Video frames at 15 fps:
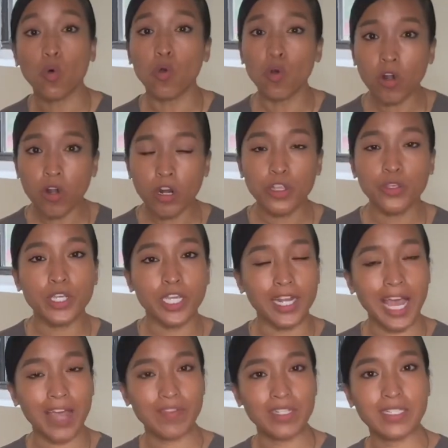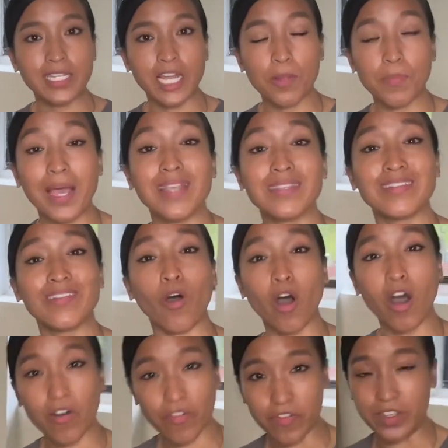or you can have it set up as an
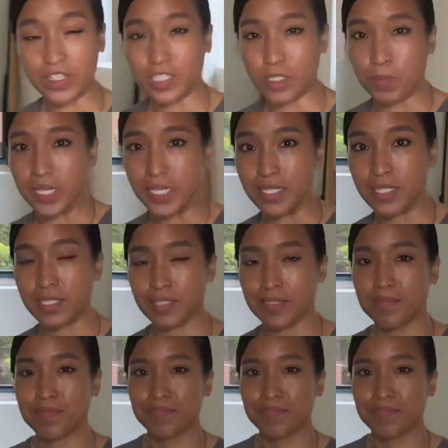office space.